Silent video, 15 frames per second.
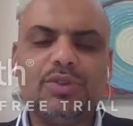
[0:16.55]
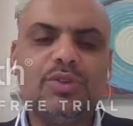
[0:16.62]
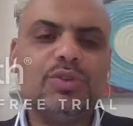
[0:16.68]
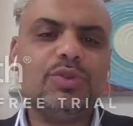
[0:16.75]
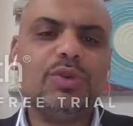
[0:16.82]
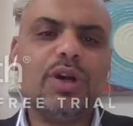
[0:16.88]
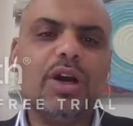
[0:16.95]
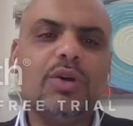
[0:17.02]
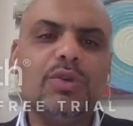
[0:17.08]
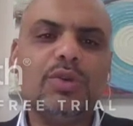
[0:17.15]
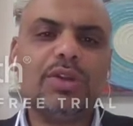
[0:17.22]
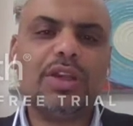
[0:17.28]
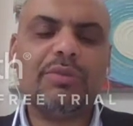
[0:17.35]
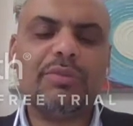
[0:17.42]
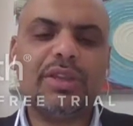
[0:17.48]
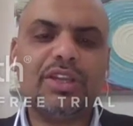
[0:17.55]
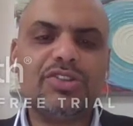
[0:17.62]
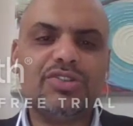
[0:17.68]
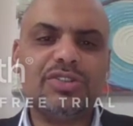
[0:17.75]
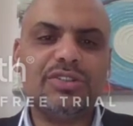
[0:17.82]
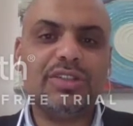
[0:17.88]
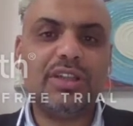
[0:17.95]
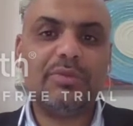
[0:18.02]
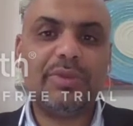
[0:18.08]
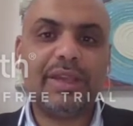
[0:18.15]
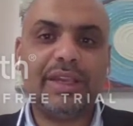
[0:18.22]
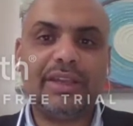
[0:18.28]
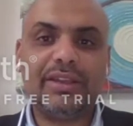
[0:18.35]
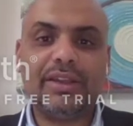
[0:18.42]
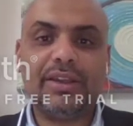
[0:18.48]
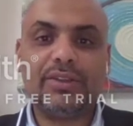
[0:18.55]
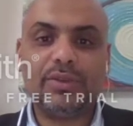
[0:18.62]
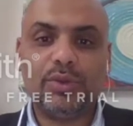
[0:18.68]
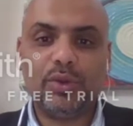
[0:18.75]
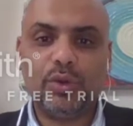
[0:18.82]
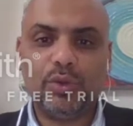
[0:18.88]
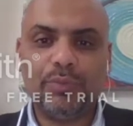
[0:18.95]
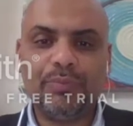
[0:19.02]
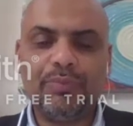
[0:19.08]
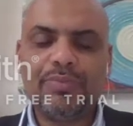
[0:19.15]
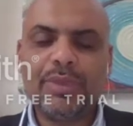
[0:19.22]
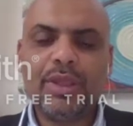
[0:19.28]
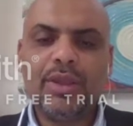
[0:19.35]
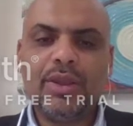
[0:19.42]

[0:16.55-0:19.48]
you how you can manage dental pain at home